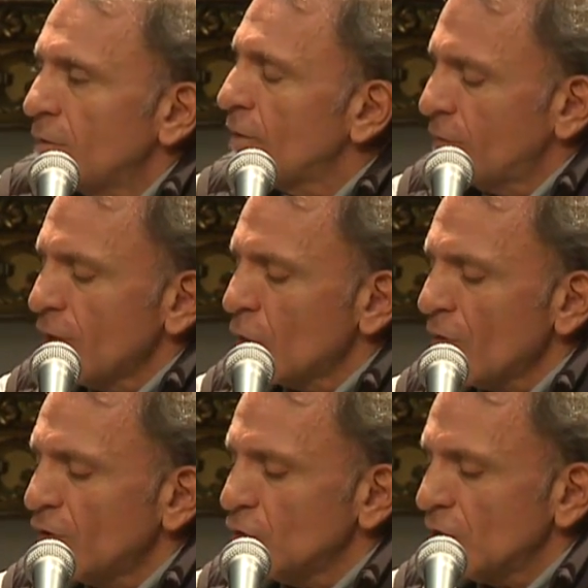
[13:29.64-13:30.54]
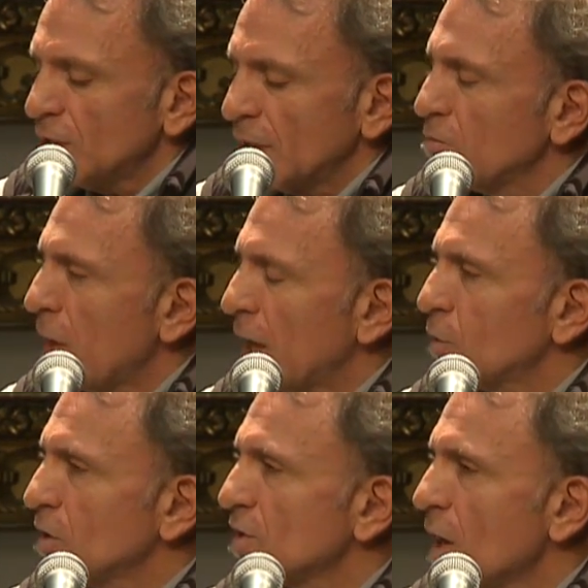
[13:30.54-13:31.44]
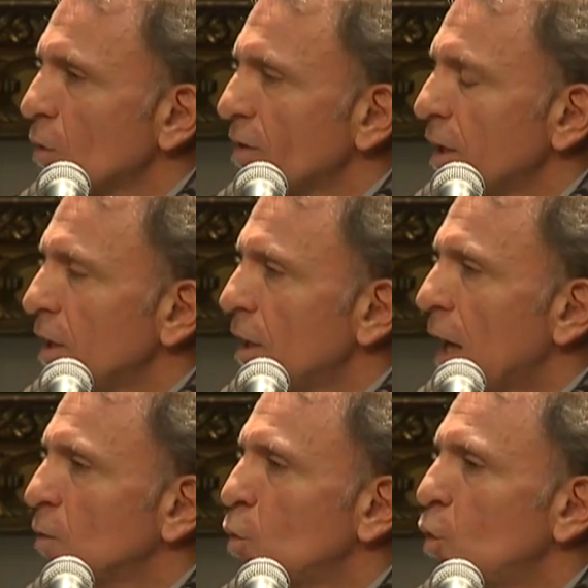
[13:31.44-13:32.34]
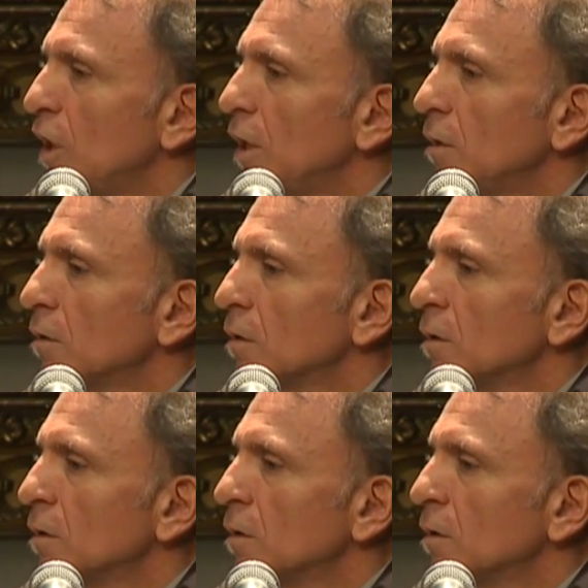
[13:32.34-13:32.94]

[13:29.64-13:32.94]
there are refugees and migrants out there, and we,